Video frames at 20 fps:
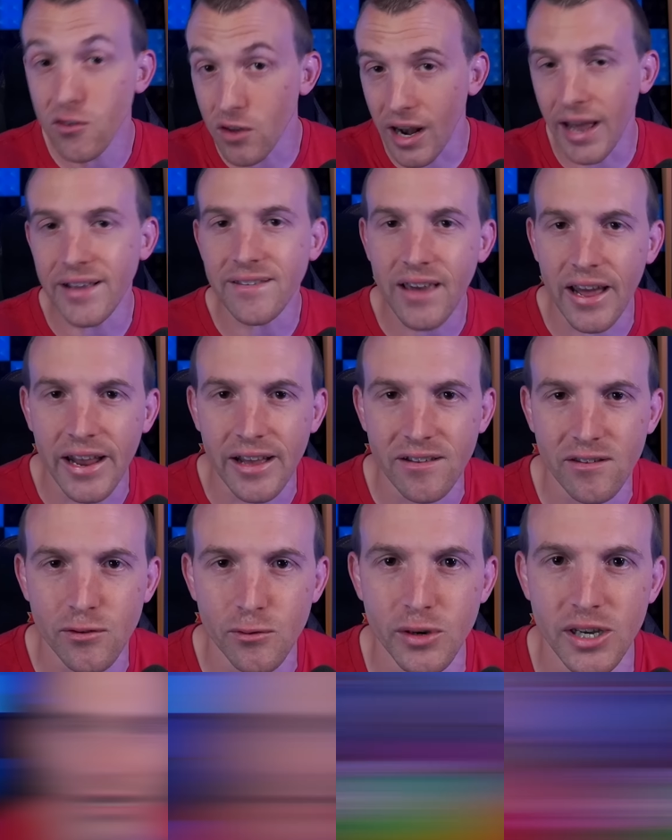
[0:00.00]
So let's get into
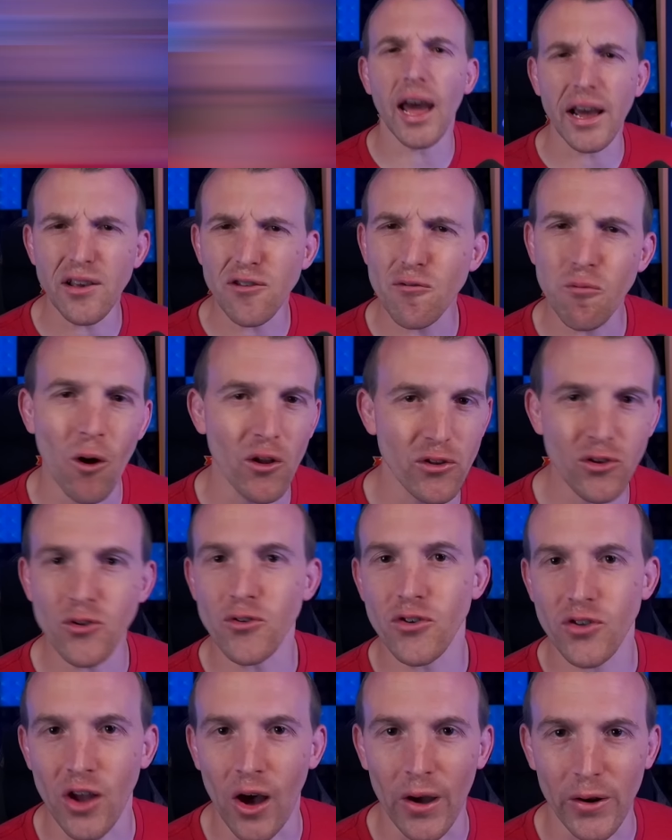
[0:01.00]
it. A nice one to
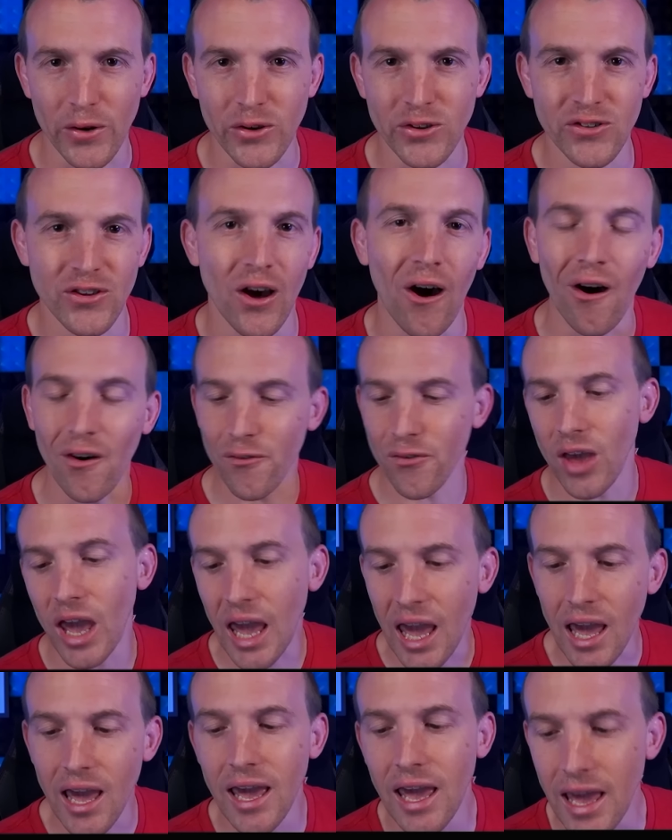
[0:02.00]
start us off.
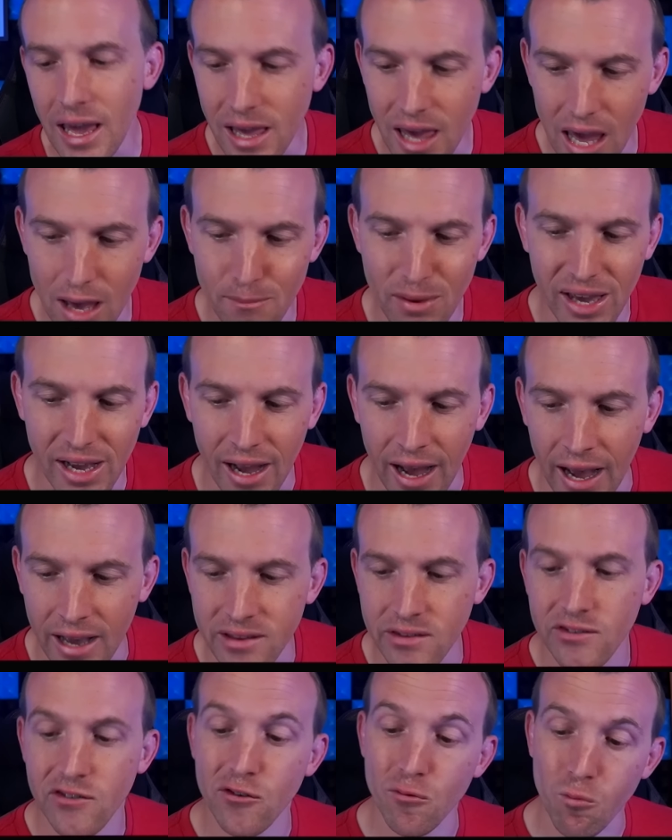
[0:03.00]
AA Gaming
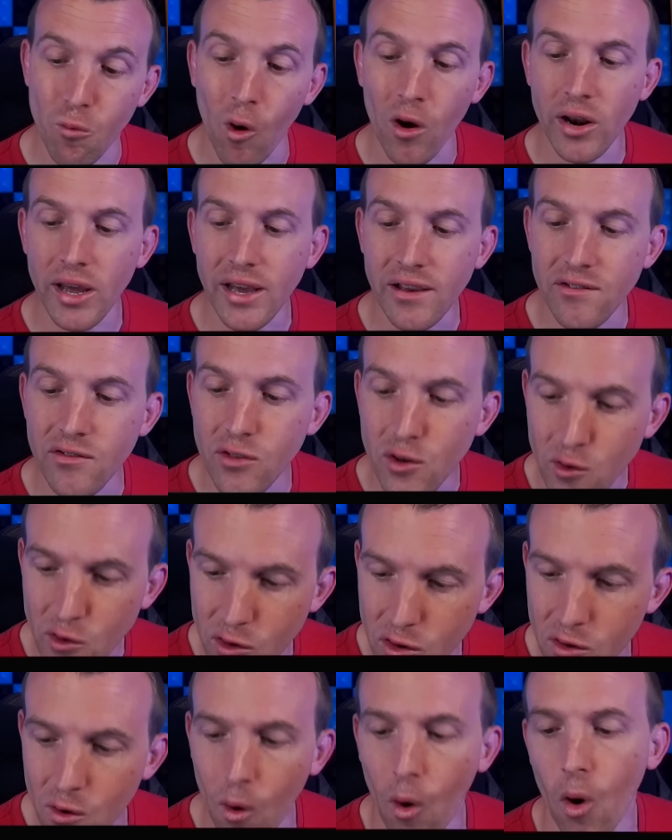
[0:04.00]
asks, what is the
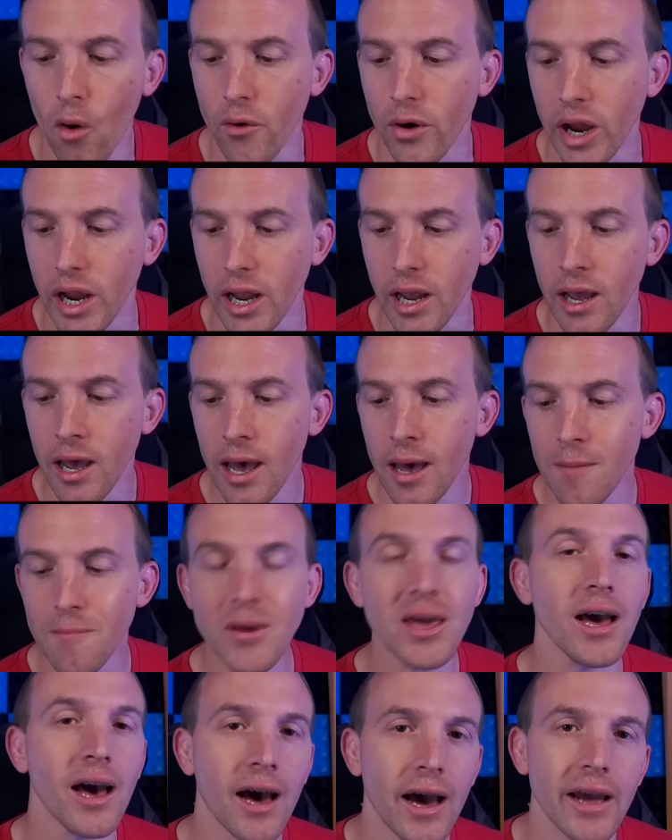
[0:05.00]
story
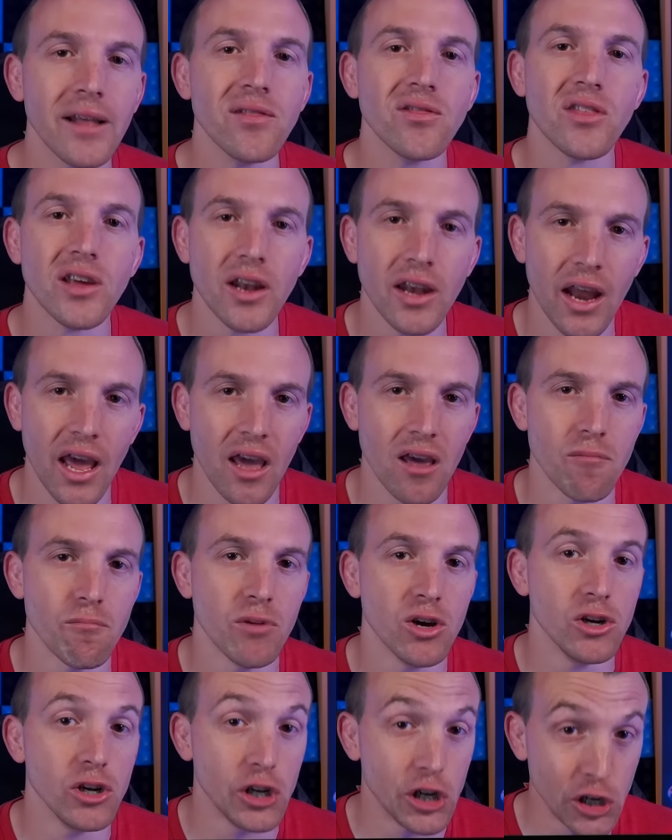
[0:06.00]
behind the name
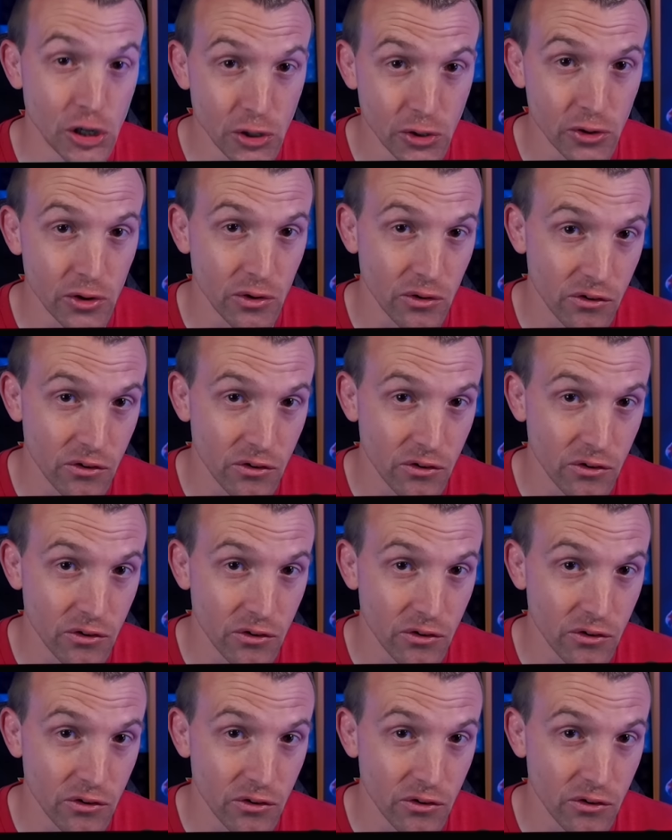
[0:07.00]
Judo